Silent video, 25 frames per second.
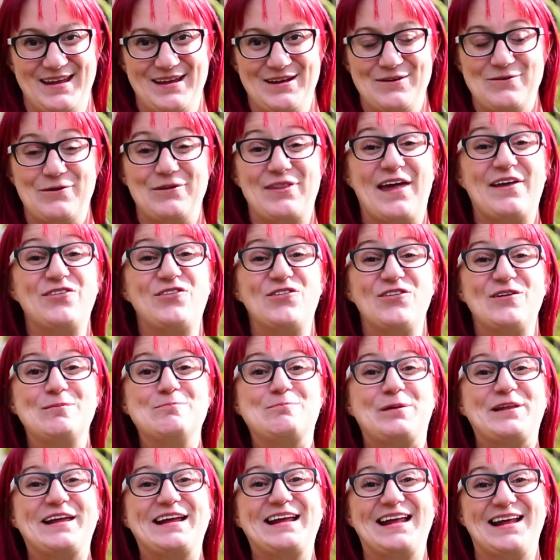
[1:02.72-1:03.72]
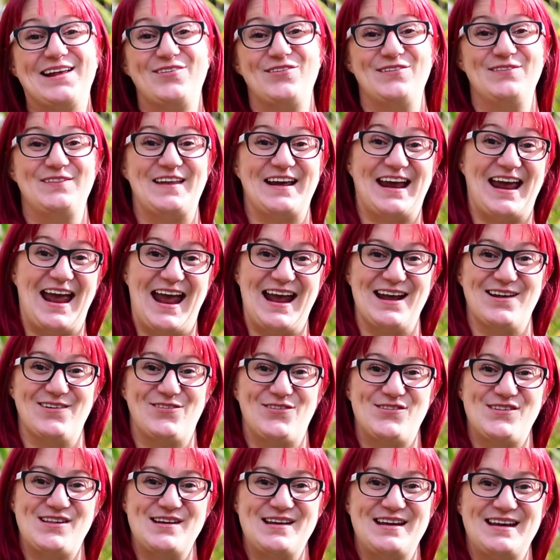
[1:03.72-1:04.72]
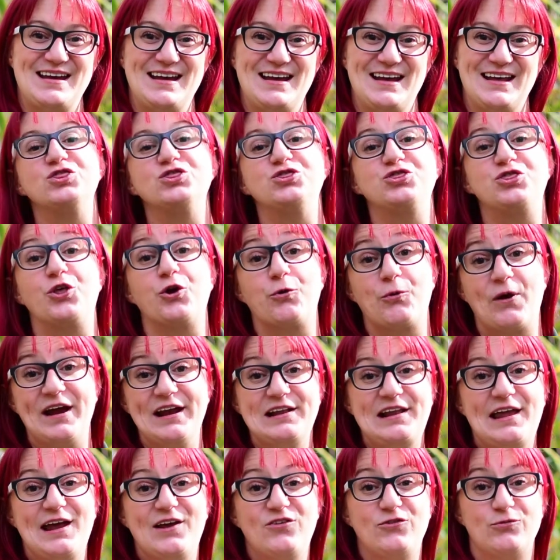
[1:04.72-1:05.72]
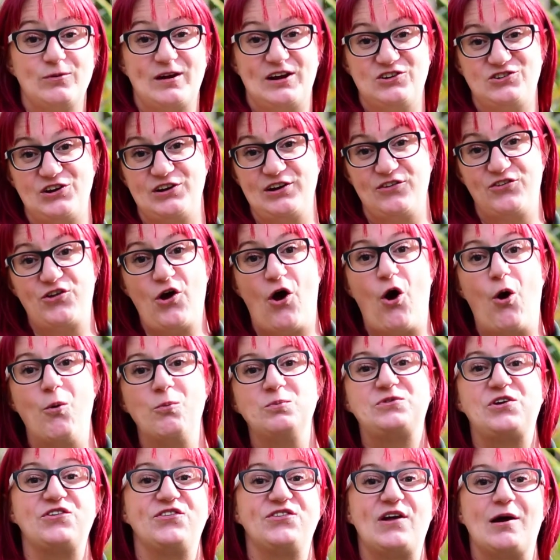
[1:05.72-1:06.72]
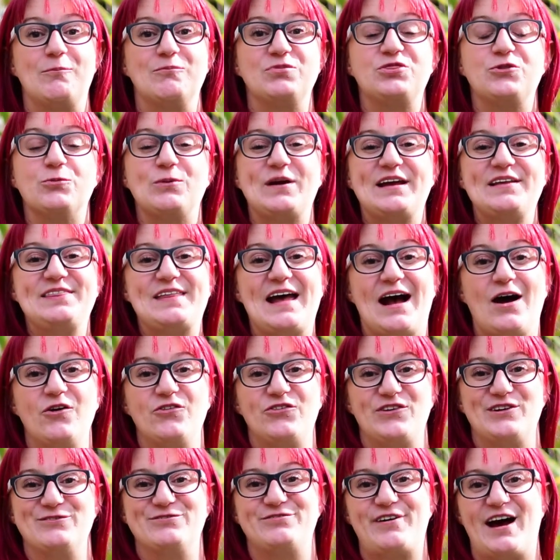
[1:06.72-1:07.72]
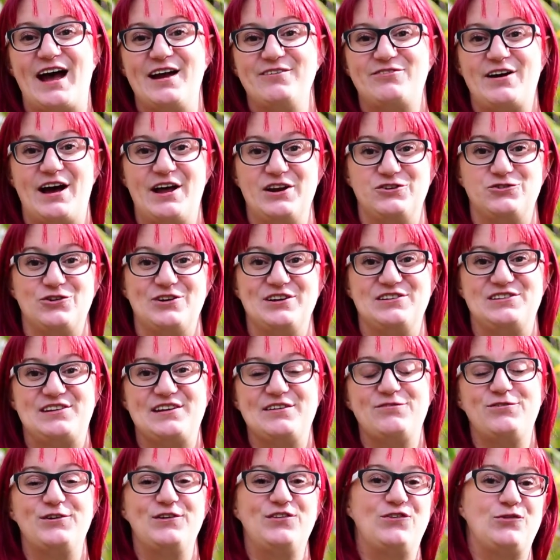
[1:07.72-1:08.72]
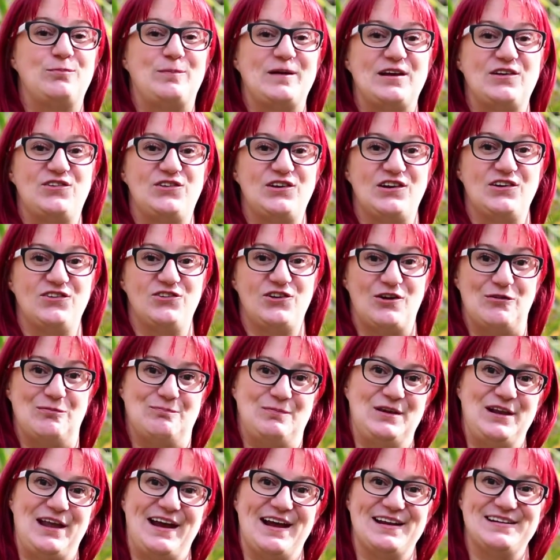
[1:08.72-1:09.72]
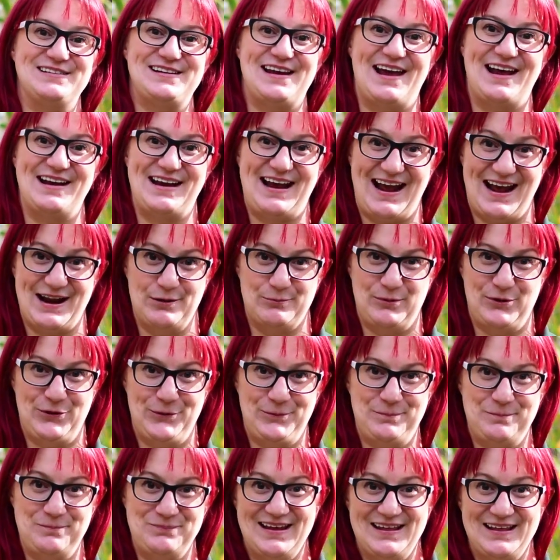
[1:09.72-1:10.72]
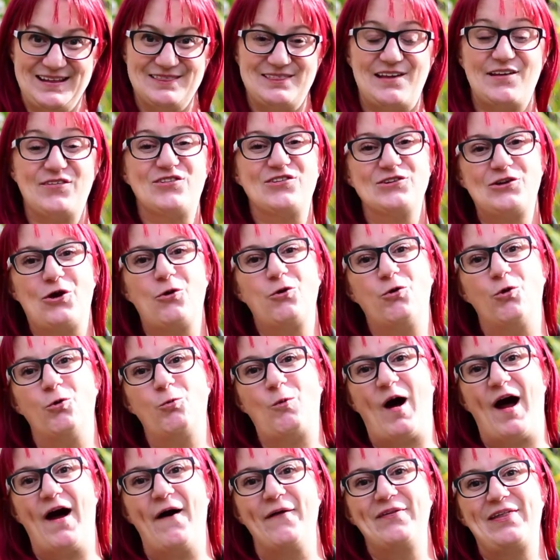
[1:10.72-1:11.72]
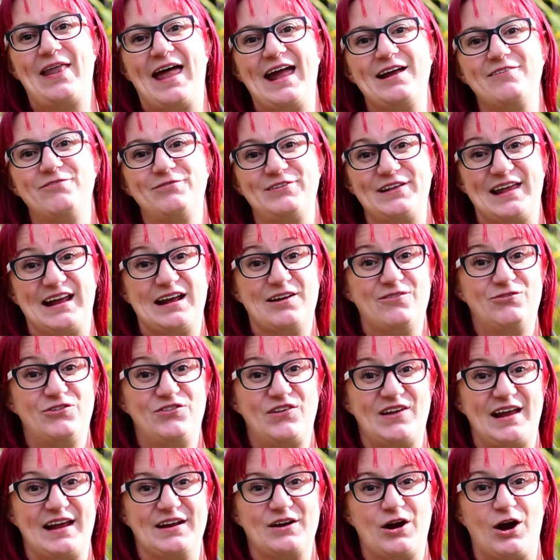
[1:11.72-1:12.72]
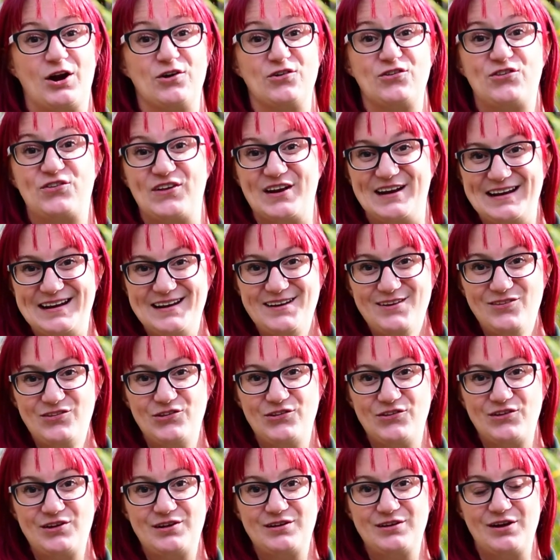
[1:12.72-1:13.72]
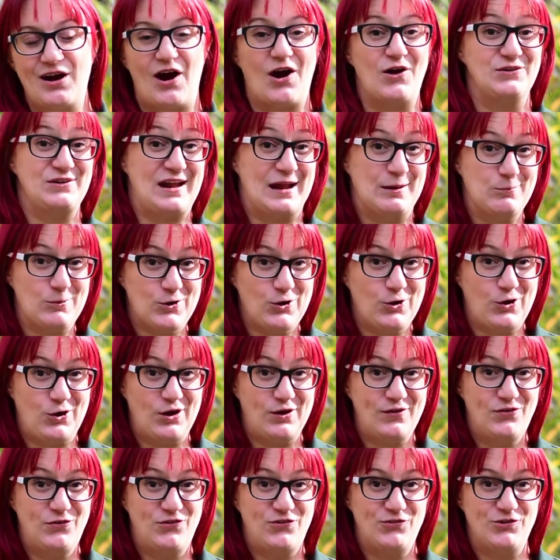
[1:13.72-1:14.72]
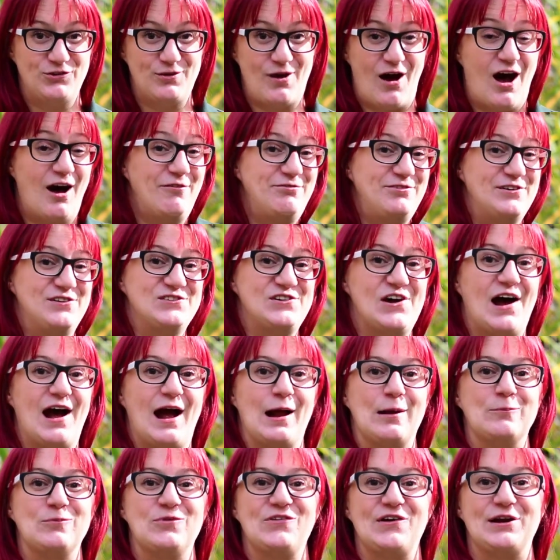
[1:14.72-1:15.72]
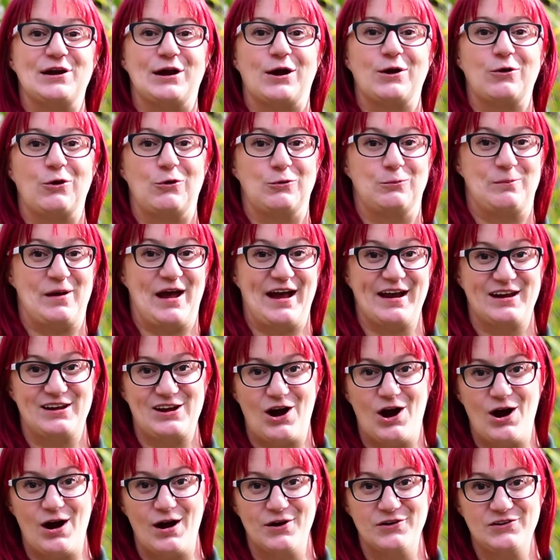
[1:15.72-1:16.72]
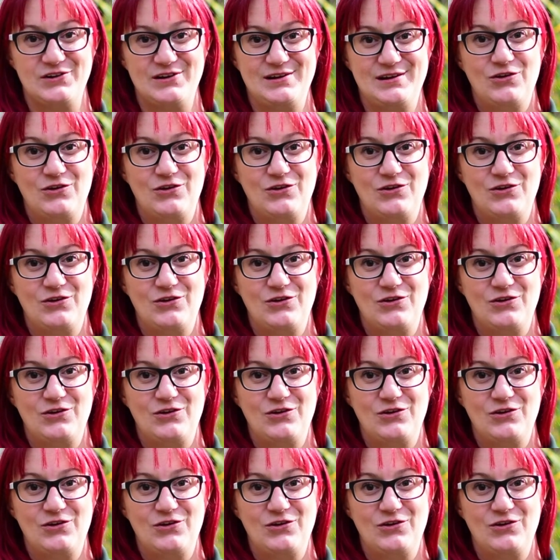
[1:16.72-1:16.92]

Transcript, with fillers: Well, that simply isn't the case. The Great Lakes region is home to some 3,500 different species of plant and animal. This local wildlife lives in our cities, our neighborhoods, oftentimes in our own backyard.